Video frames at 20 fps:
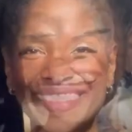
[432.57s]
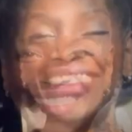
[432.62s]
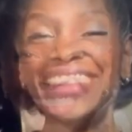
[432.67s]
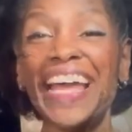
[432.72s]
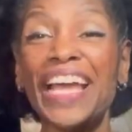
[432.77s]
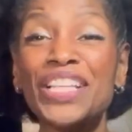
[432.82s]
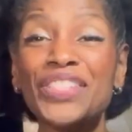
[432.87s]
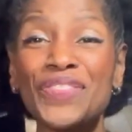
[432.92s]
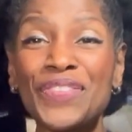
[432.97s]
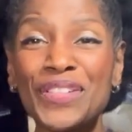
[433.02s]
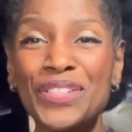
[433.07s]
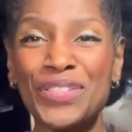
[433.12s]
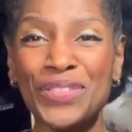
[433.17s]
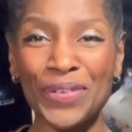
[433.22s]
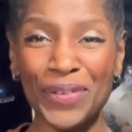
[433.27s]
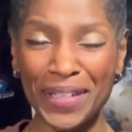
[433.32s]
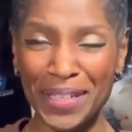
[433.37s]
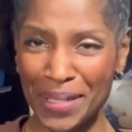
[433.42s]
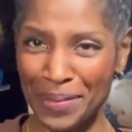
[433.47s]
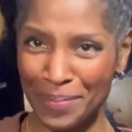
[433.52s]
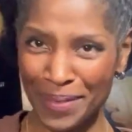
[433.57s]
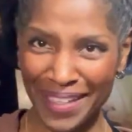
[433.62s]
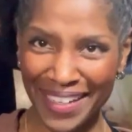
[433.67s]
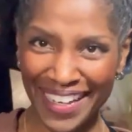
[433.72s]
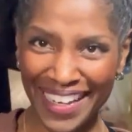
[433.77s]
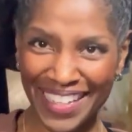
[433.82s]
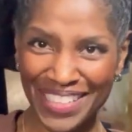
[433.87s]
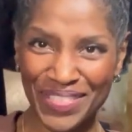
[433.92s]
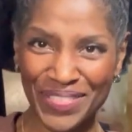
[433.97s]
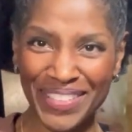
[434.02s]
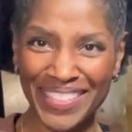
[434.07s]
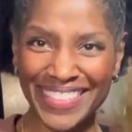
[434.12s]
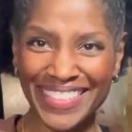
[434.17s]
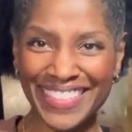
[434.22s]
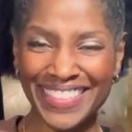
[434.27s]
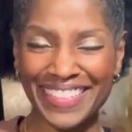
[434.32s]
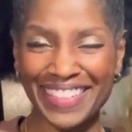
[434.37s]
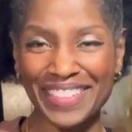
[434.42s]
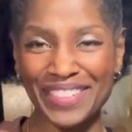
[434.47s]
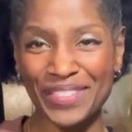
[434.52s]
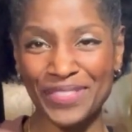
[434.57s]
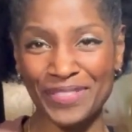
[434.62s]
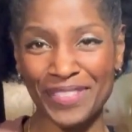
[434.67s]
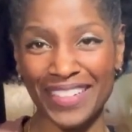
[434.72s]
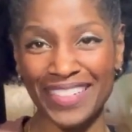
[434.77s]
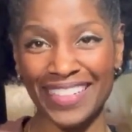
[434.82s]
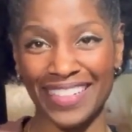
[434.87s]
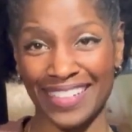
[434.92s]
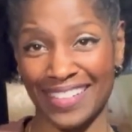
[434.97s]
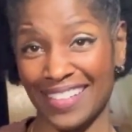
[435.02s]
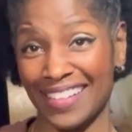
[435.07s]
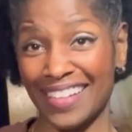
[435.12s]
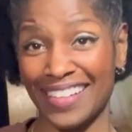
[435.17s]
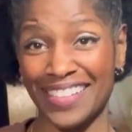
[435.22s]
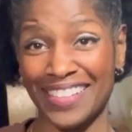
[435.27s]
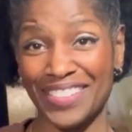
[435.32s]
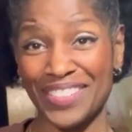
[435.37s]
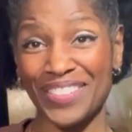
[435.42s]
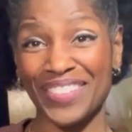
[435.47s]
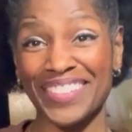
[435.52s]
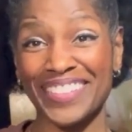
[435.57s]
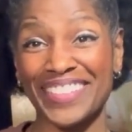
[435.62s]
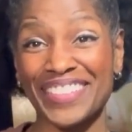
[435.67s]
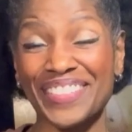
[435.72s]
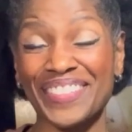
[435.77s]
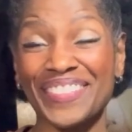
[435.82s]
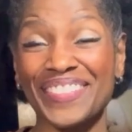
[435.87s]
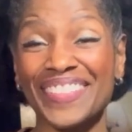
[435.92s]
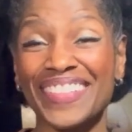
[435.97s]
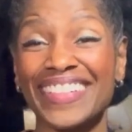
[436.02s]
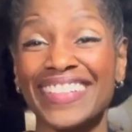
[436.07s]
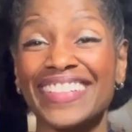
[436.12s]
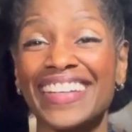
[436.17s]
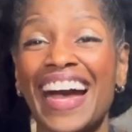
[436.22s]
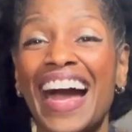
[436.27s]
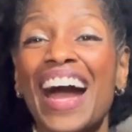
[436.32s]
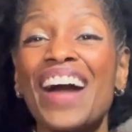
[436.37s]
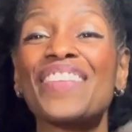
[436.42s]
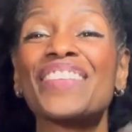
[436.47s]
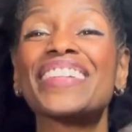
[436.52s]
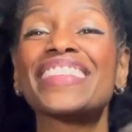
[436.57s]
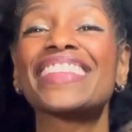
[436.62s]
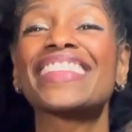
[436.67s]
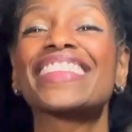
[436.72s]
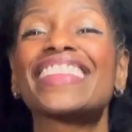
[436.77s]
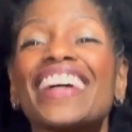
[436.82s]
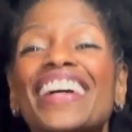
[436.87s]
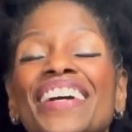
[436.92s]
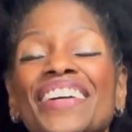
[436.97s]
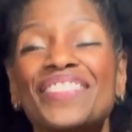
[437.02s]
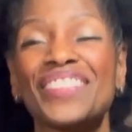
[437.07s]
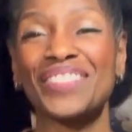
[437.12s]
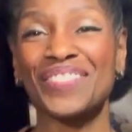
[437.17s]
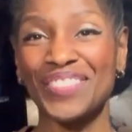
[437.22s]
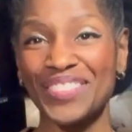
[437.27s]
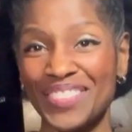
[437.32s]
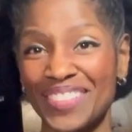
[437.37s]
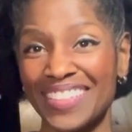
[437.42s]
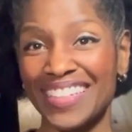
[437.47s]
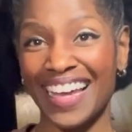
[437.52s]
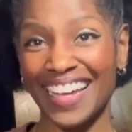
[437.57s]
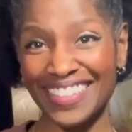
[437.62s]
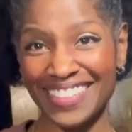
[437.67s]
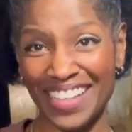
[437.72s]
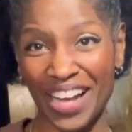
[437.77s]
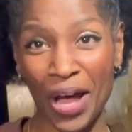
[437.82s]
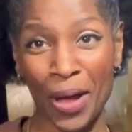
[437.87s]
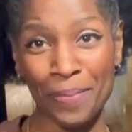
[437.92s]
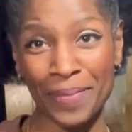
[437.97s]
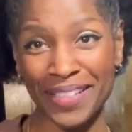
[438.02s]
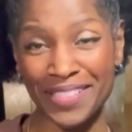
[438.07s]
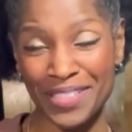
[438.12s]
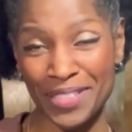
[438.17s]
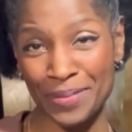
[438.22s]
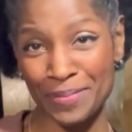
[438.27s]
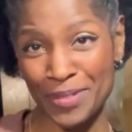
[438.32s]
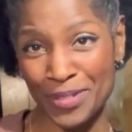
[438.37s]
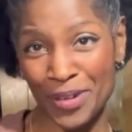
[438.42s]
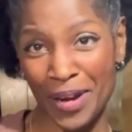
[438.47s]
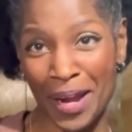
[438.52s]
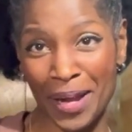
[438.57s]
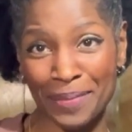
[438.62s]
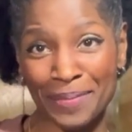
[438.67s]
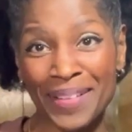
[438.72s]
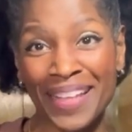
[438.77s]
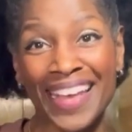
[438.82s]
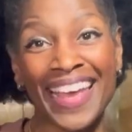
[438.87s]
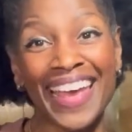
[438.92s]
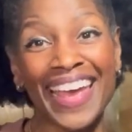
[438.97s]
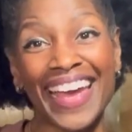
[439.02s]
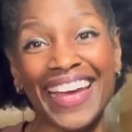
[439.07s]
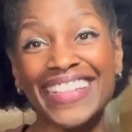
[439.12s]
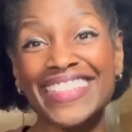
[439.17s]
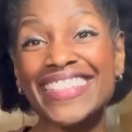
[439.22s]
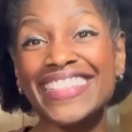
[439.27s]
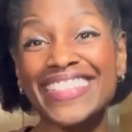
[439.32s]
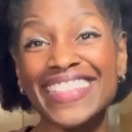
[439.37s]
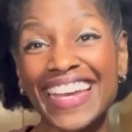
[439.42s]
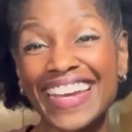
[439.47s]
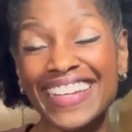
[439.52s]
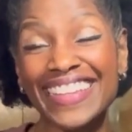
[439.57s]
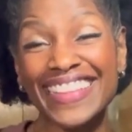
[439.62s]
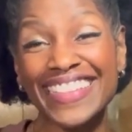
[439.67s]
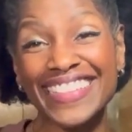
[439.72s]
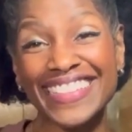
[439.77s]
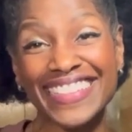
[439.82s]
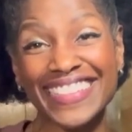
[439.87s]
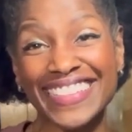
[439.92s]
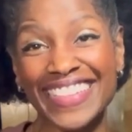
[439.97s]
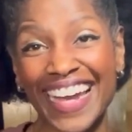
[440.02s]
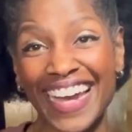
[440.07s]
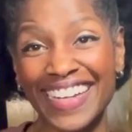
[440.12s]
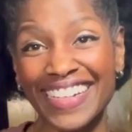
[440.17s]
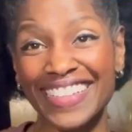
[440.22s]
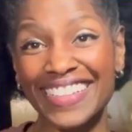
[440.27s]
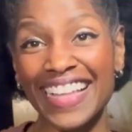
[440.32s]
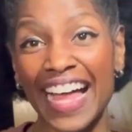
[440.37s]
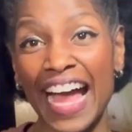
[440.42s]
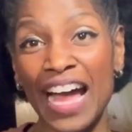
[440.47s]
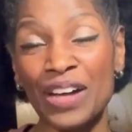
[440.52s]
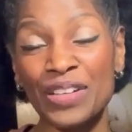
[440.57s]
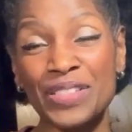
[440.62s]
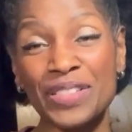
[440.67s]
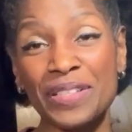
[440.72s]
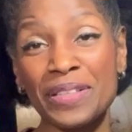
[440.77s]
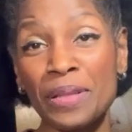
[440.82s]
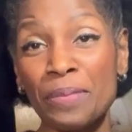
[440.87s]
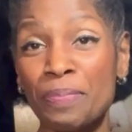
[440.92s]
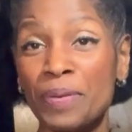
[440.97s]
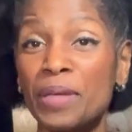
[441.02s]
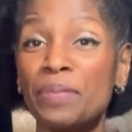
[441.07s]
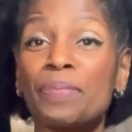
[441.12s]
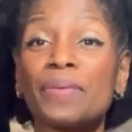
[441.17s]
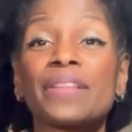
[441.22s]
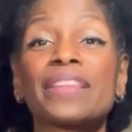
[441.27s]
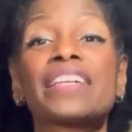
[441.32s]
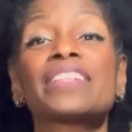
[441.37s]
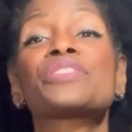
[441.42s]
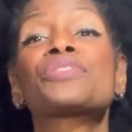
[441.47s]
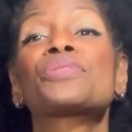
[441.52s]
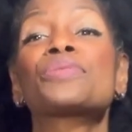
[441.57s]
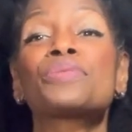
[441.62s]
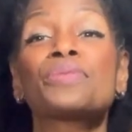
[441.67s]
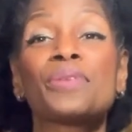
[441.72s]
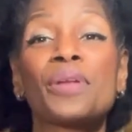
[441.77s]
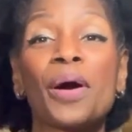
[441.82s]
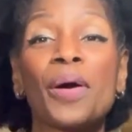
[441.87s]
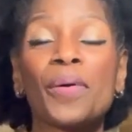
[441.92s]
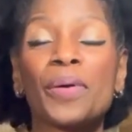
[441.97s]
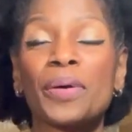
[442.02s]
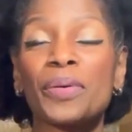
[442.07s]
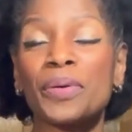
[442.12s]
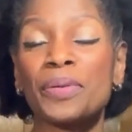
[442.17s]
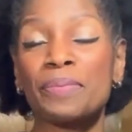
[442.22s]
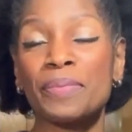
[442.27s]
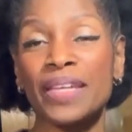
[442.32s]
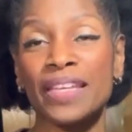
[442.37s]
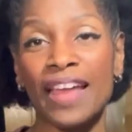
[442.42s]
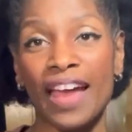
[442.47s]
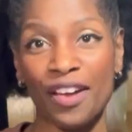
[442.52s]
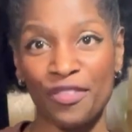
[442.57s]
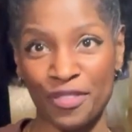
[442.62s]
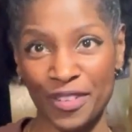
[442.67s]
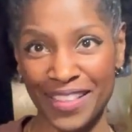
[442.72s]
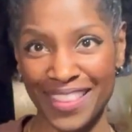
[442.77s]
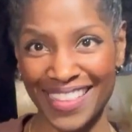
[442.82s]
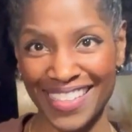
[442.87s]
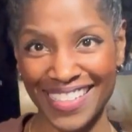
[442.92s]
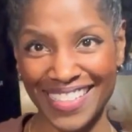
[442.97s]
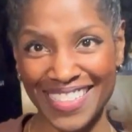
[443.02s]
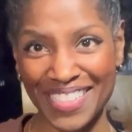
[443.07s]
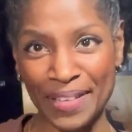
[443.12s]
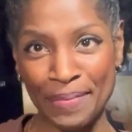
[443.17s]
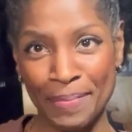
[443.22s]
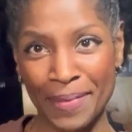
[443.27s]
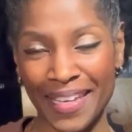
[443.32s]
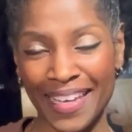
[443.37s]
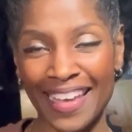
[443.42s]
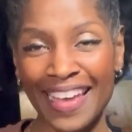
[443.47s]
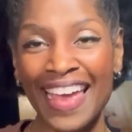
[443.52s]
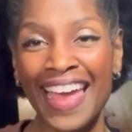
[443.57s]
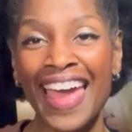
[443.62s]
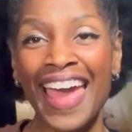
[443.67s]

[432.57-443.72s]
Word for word: Thanks for joining me as we discuss running and getting started to run. I would love if you like, comment, subscribe, and share this channel out to the people that you know. It would mean everything to me.